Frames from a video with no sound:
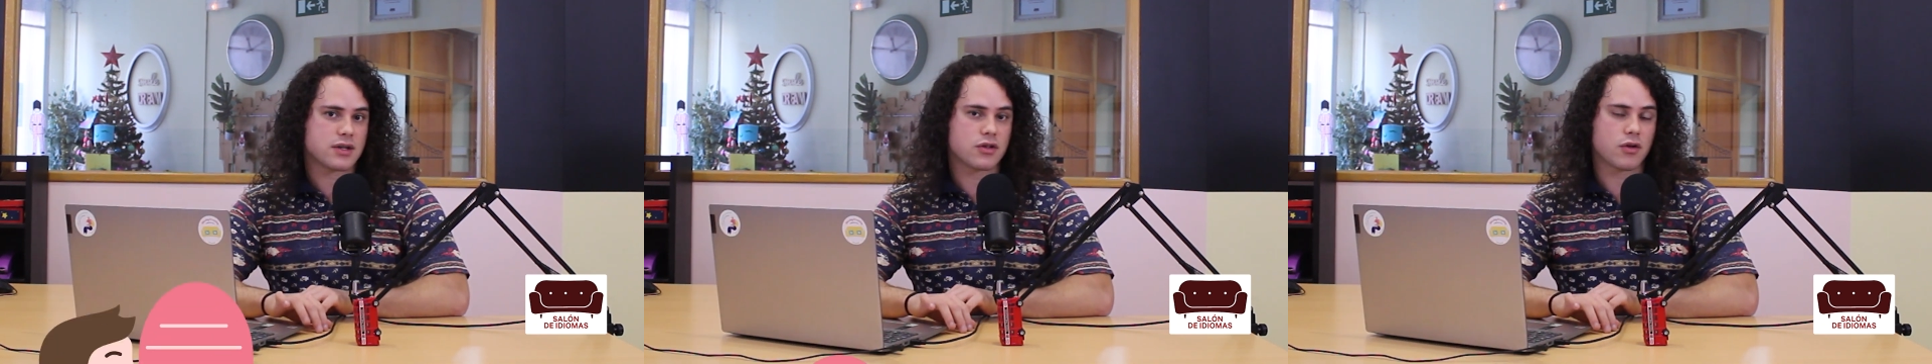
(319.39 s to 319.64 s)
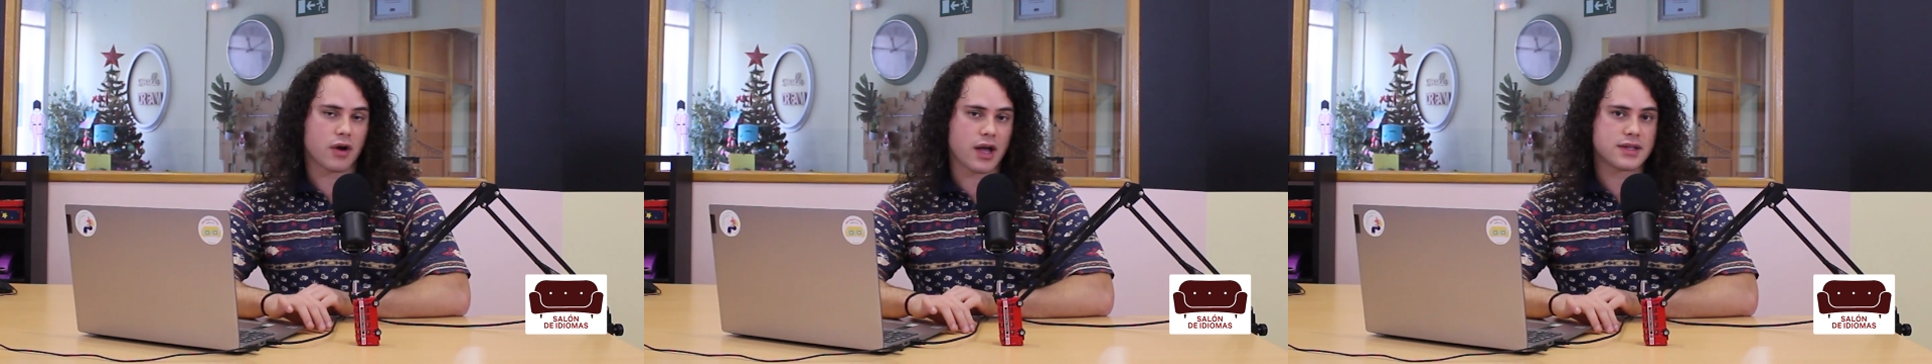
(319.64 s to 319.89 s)

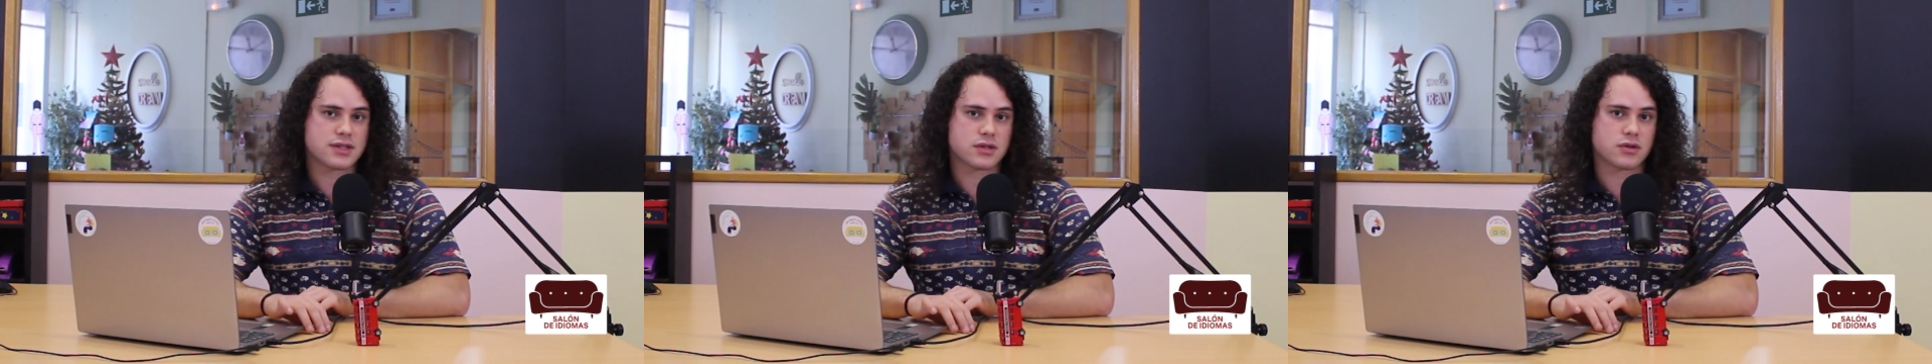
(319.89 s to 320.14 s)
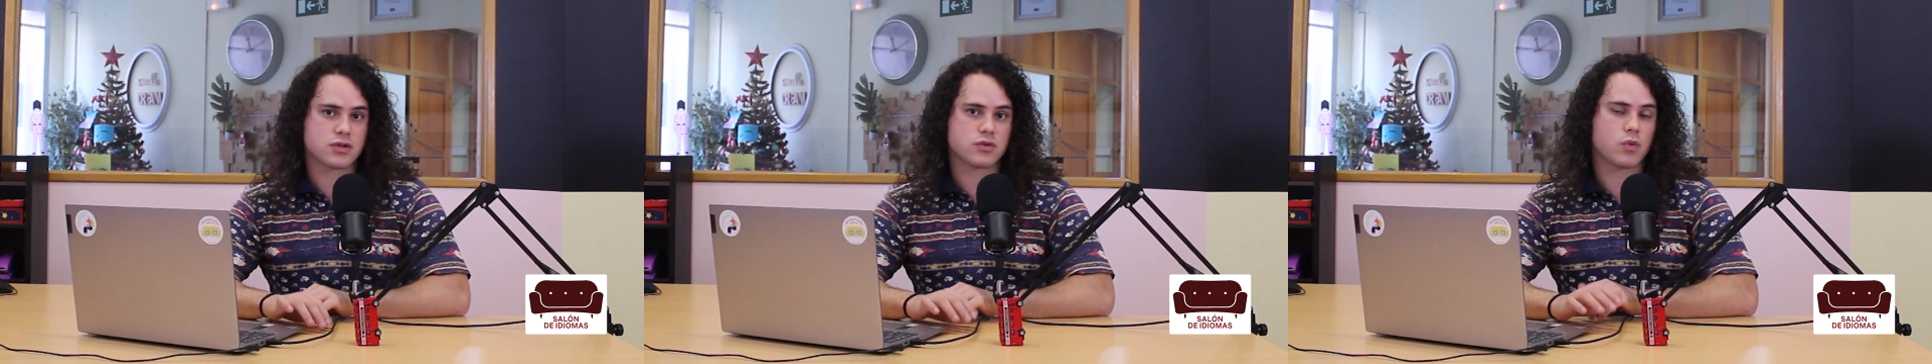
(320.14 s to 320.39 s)
your
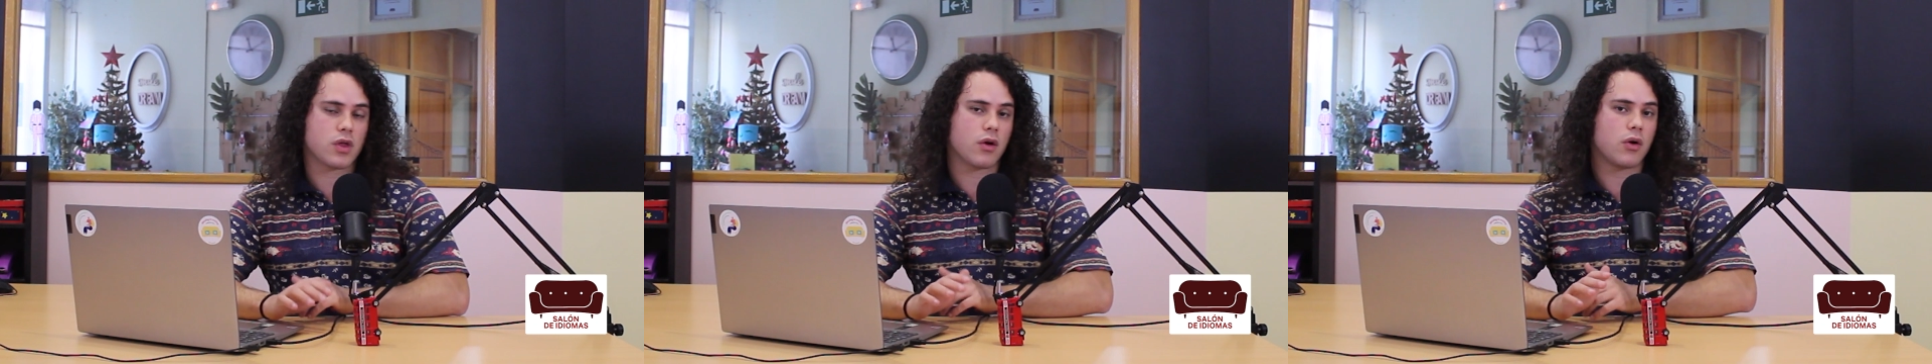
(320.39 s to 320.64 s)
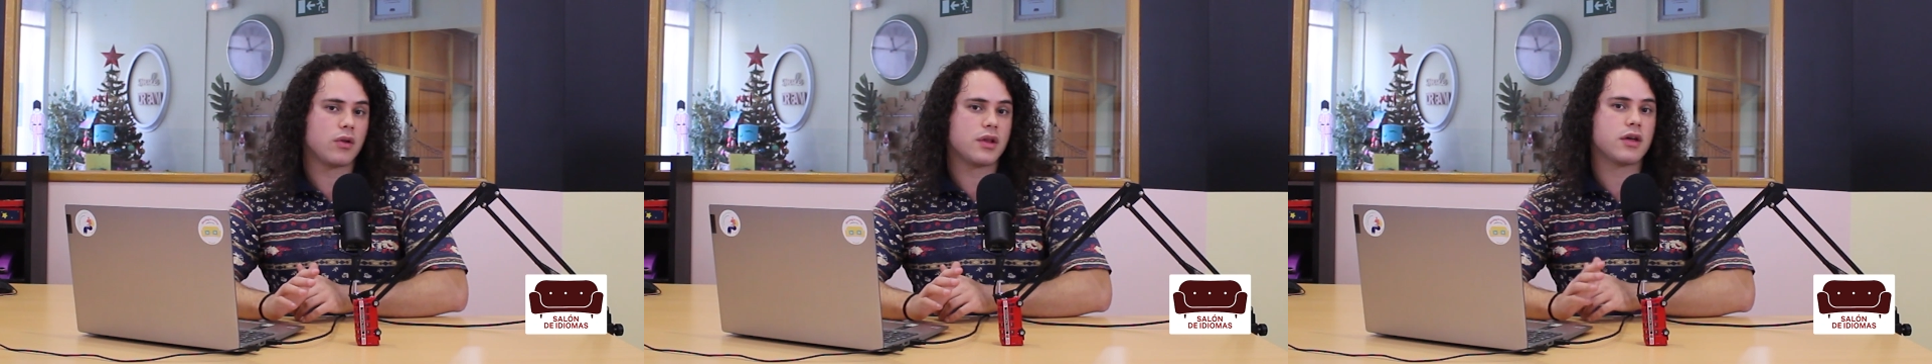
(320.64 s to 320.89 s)
answers with
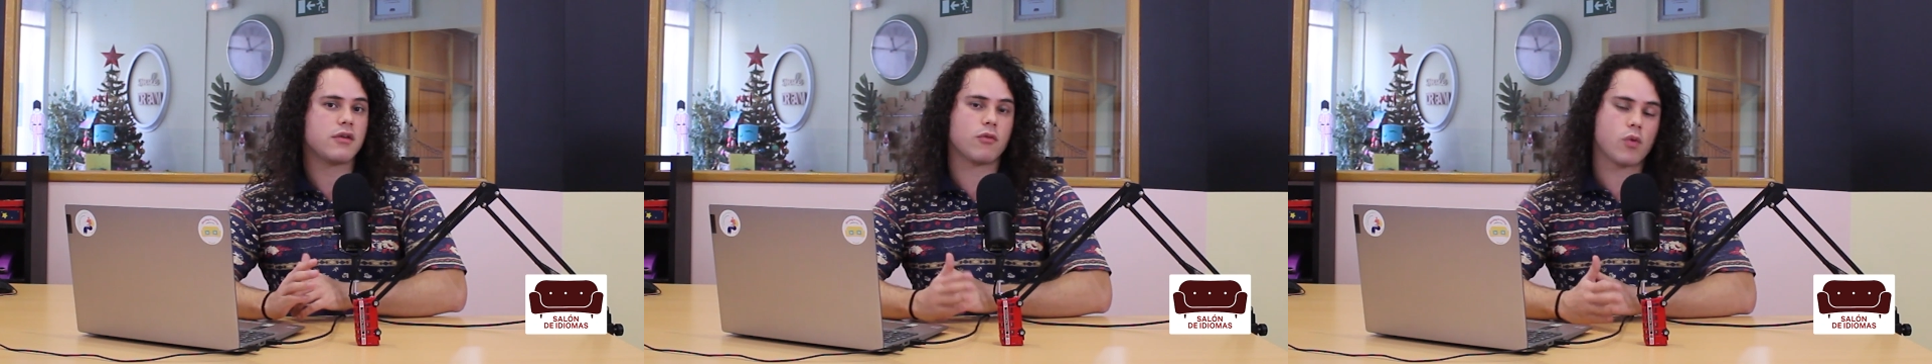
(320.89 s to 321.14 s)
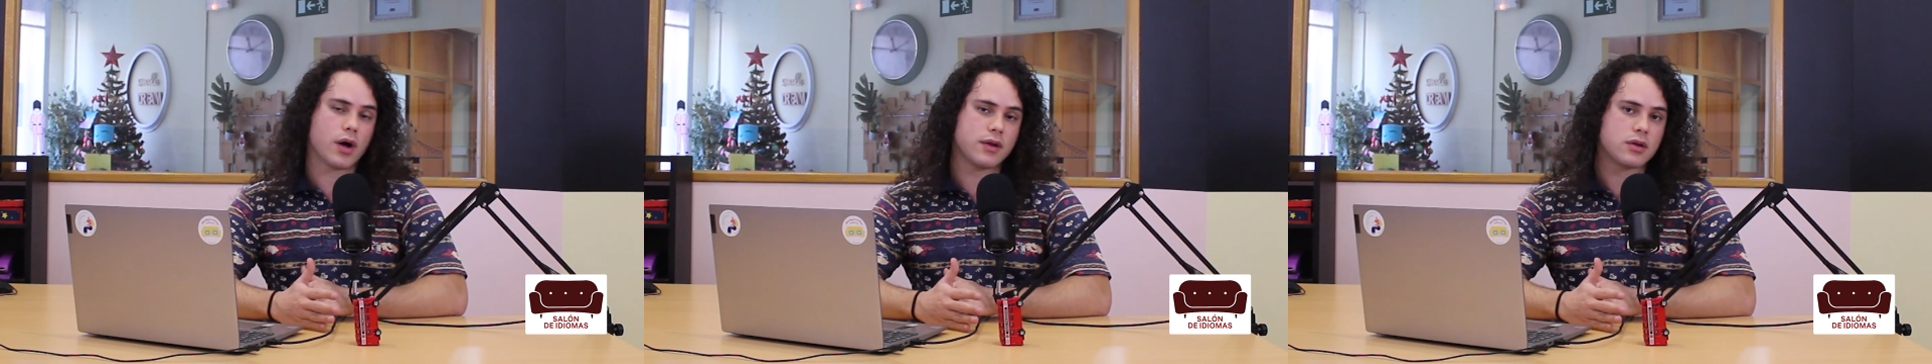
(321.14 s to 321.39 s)
only
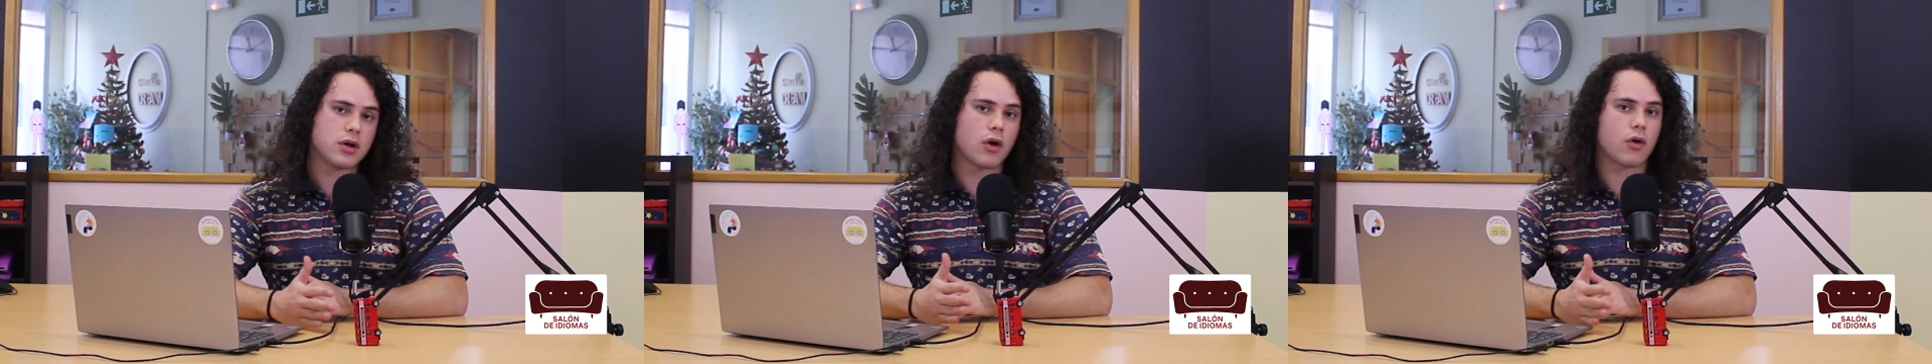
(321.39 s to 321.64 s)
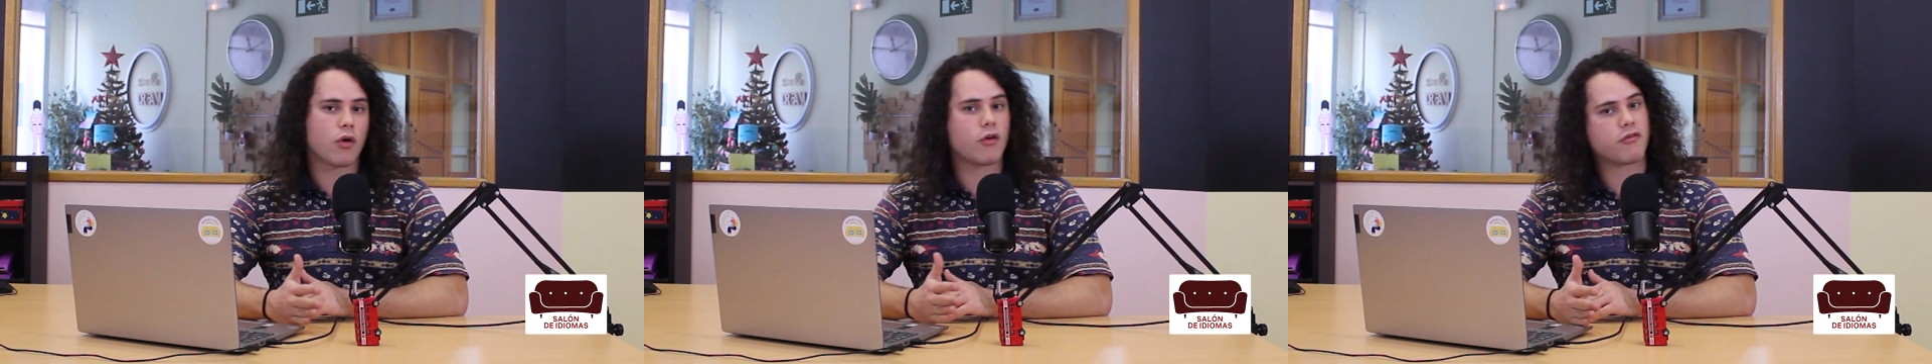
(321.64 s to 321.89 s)
1
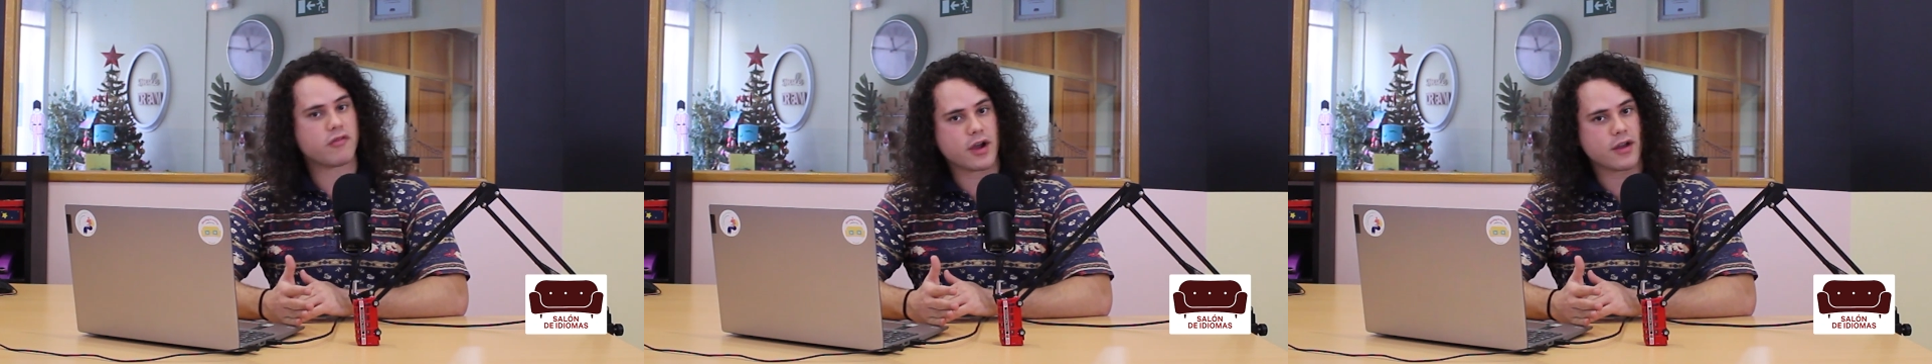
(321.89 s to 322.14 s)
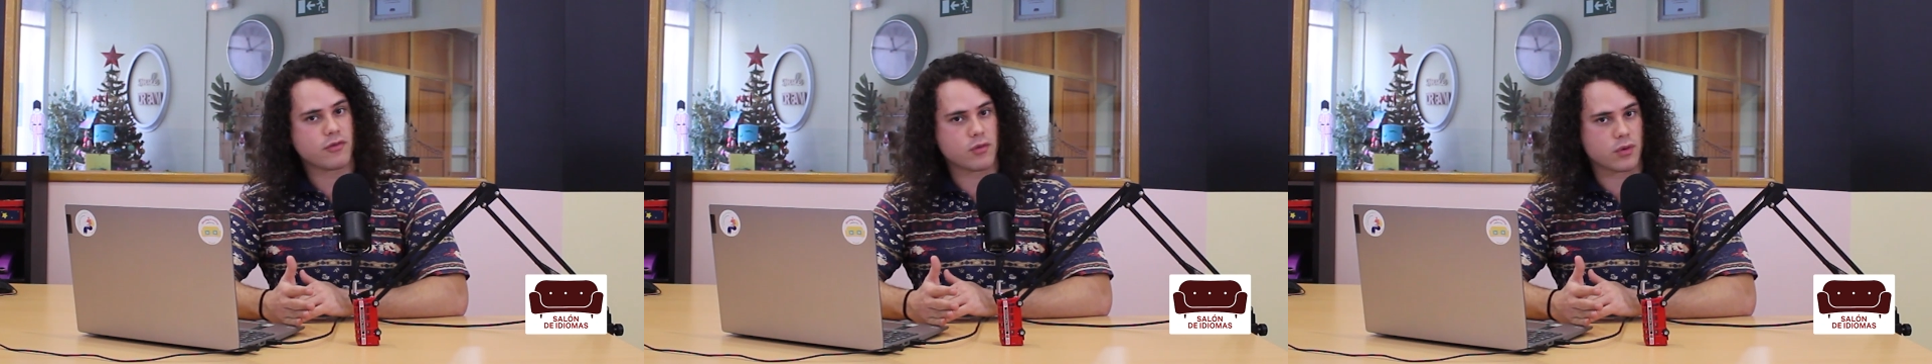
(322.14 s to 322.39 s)
or
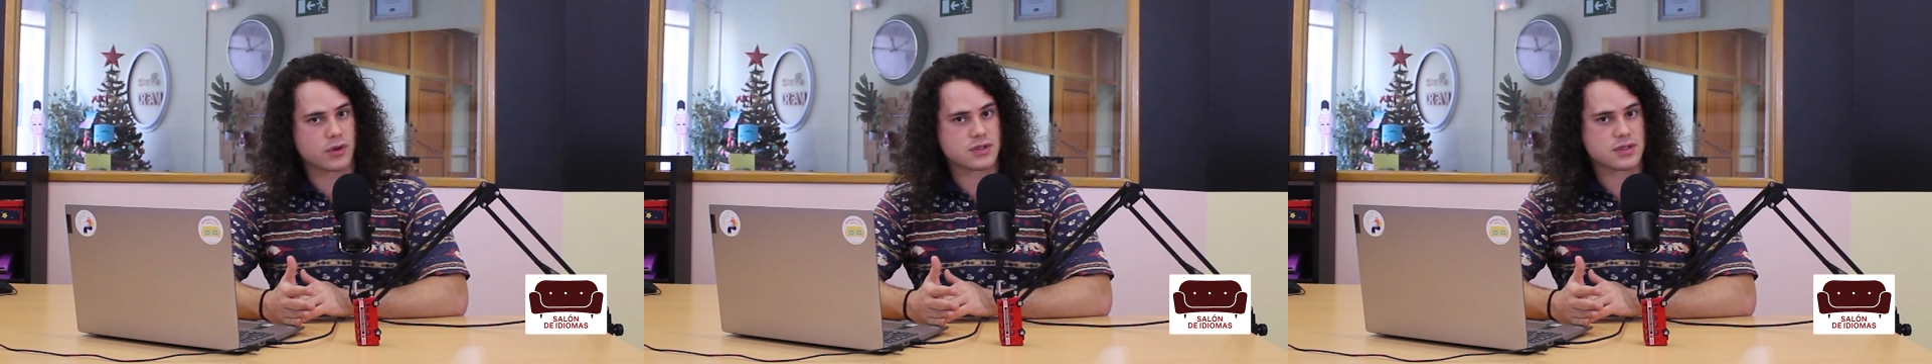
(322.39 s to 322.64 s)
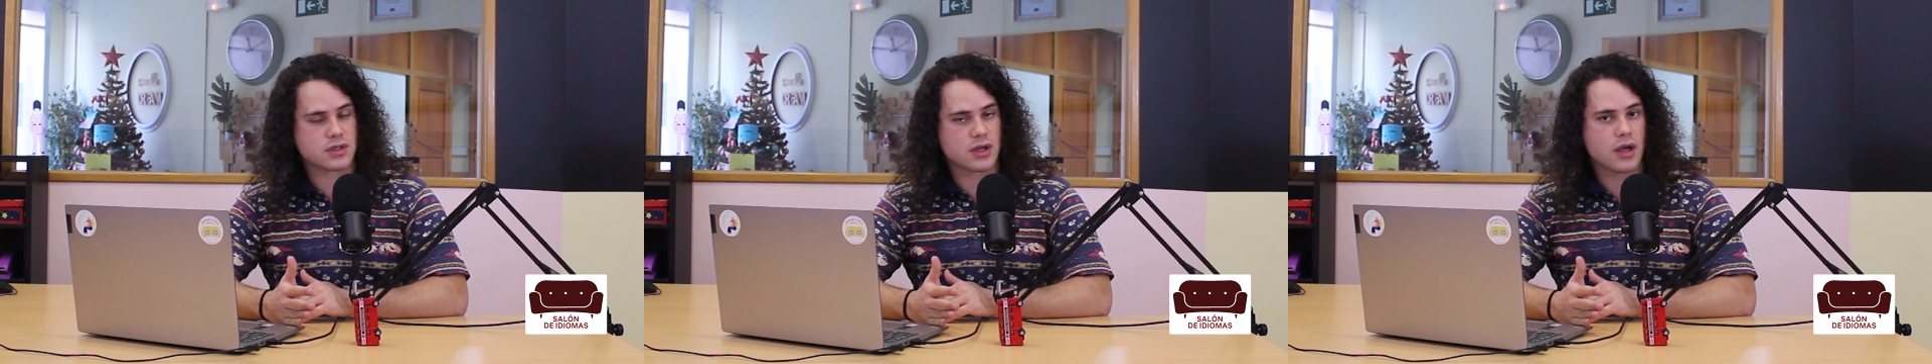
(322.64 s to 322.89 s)
5 words.